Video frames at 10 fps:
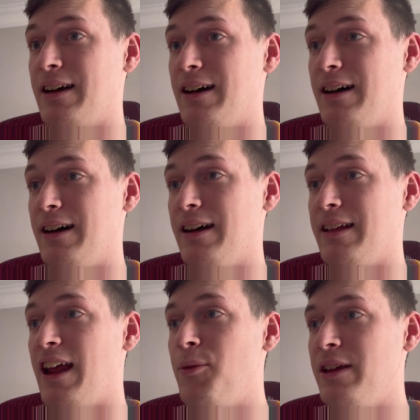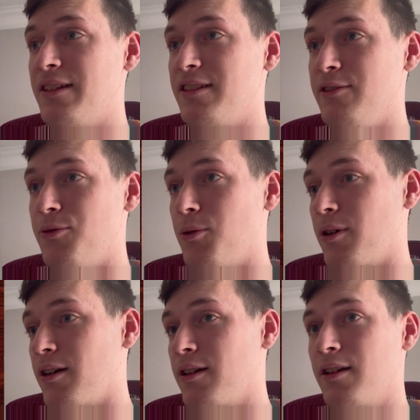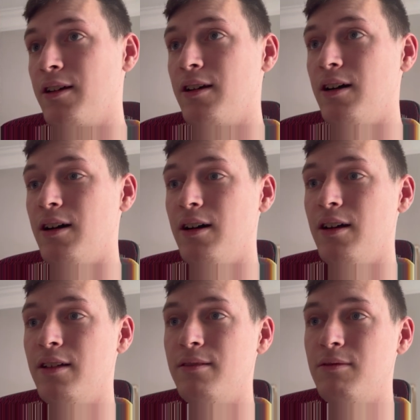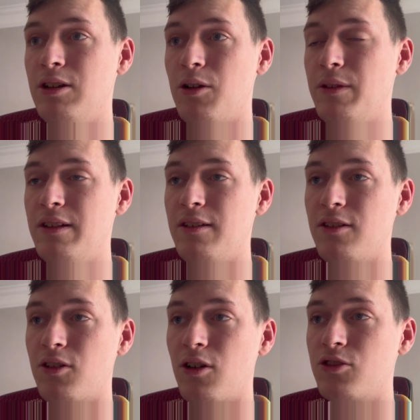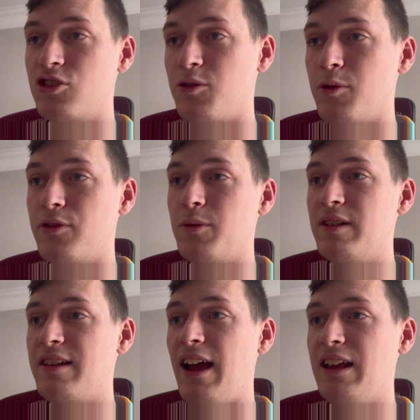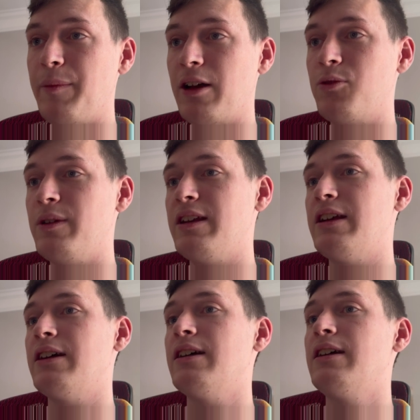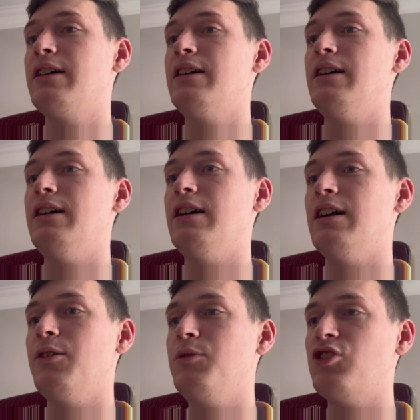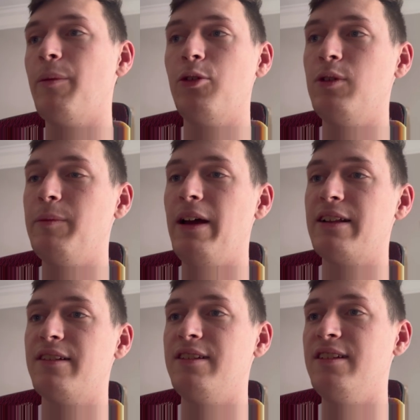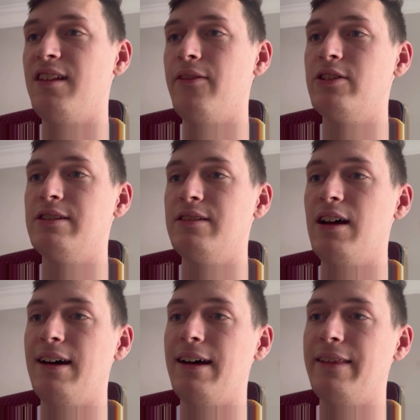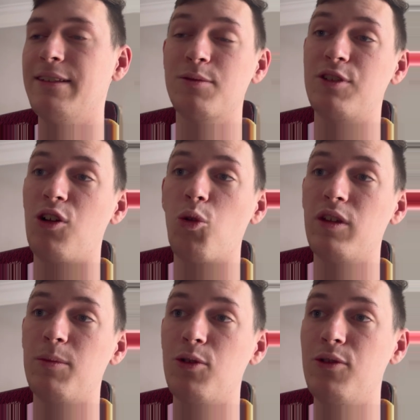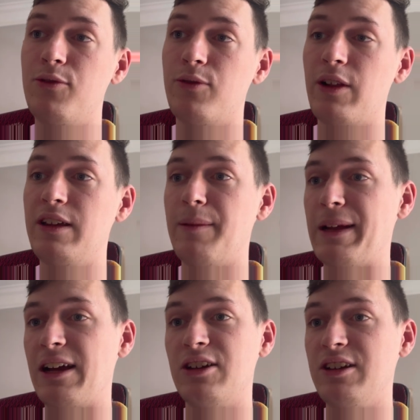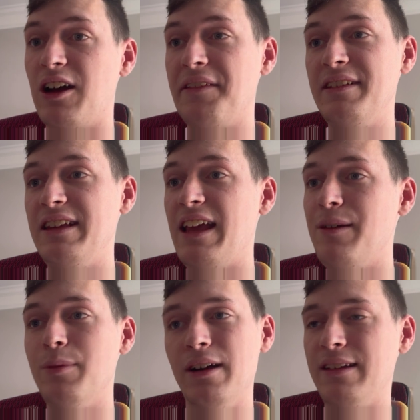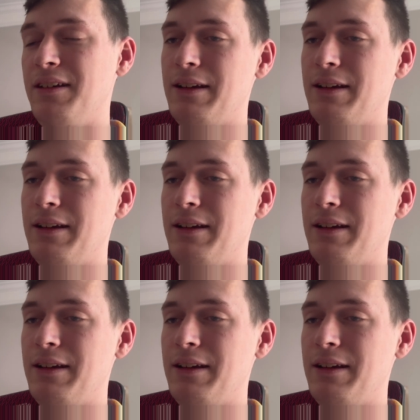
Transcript: And now we get c4. These are all general moves. So he's attacking my queen here. We drop the queen back to c7. This was the only move, really. I mean, I could have gone d8, but,